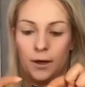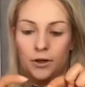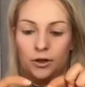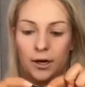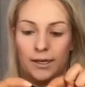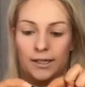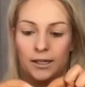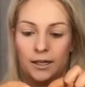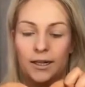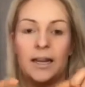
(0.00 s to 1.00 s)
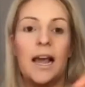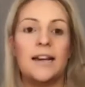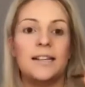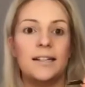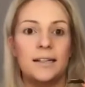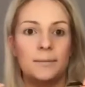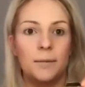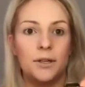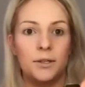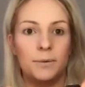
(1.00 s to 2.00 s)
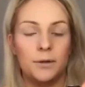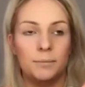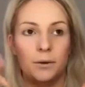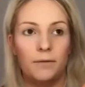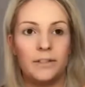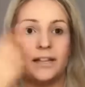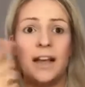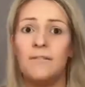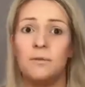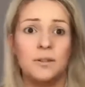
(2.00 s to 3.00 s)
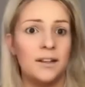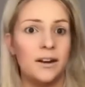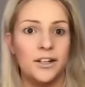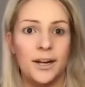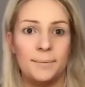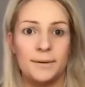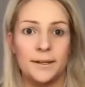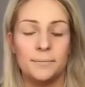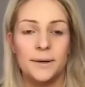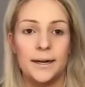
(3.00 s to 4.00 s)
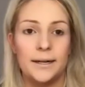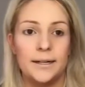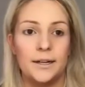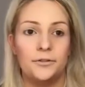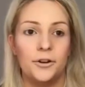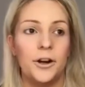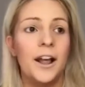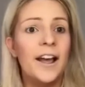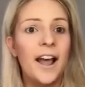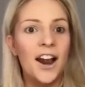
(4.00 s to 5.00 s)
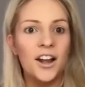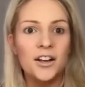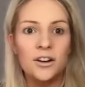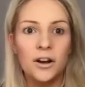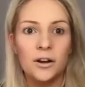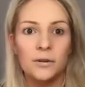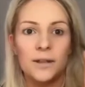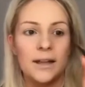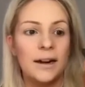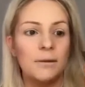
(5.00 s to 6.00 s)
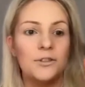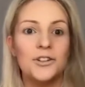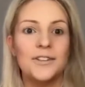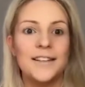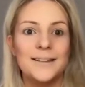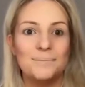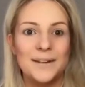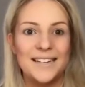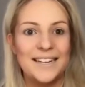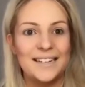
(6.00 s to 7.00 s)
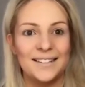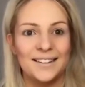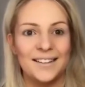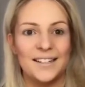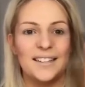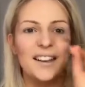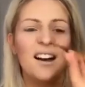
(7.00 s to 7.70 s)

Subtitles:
I try to turn the ends in as much as possible. Obviously everyone's eye shape is completely different, and I know they now do these in petite sizes.